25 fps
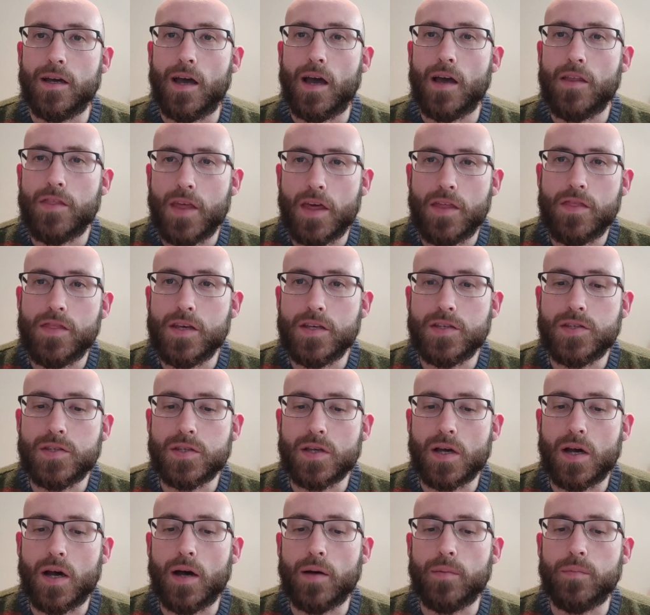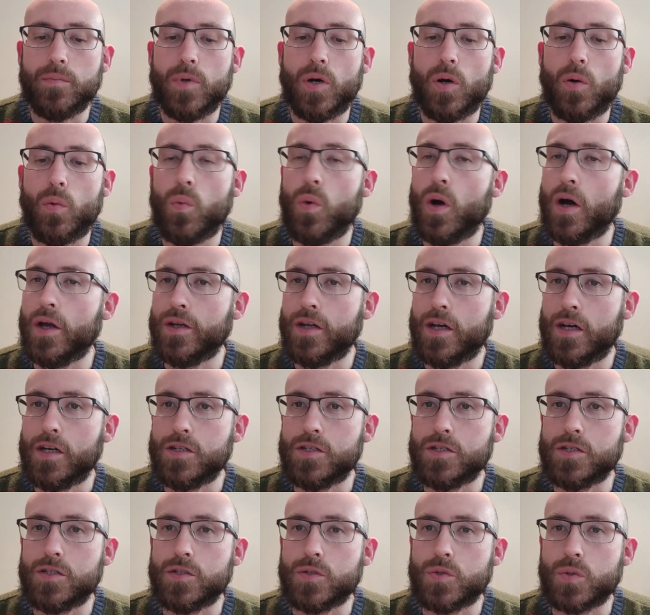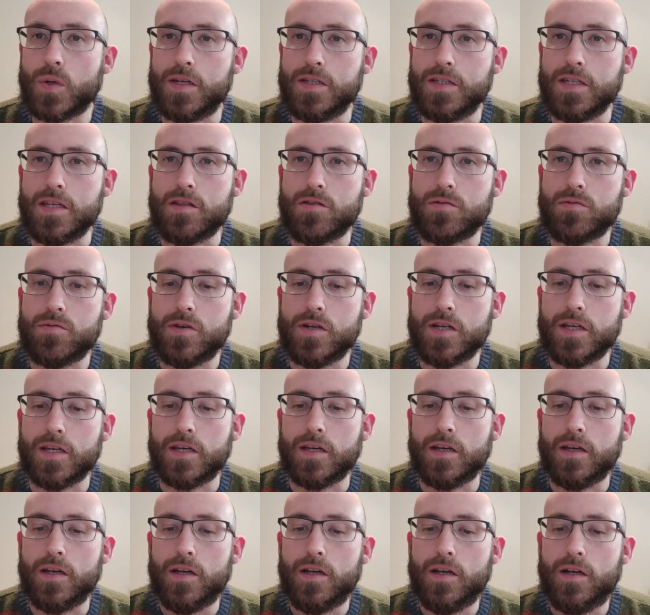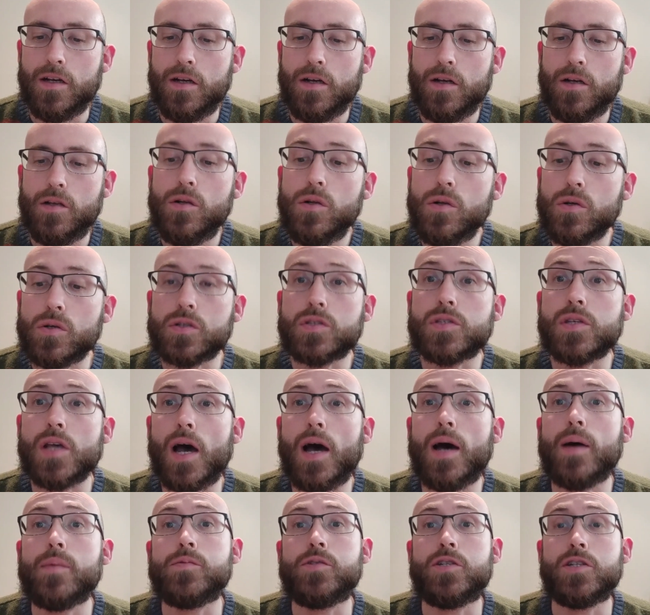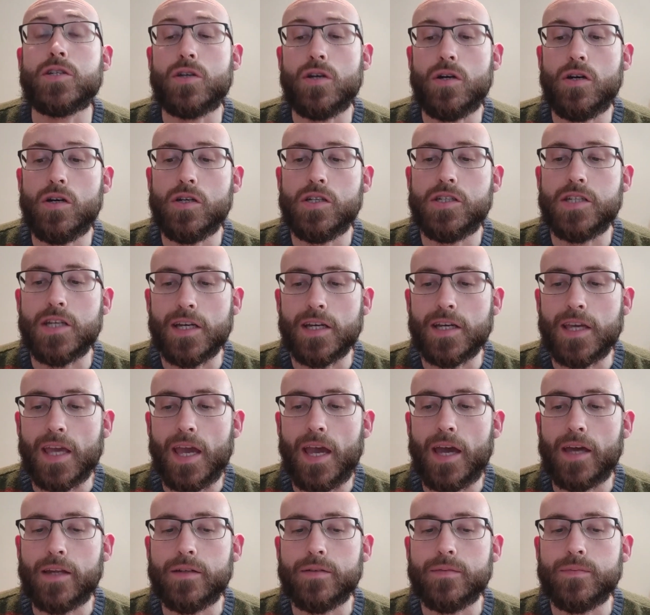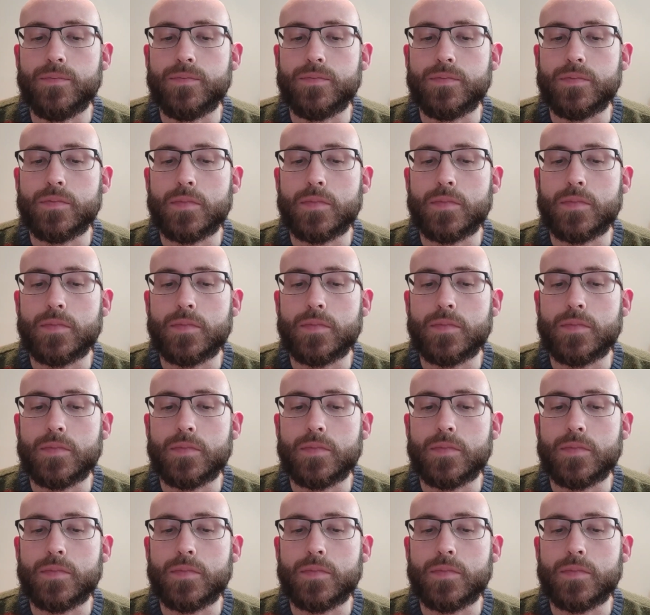And then this Psalm 123 looks up to God again,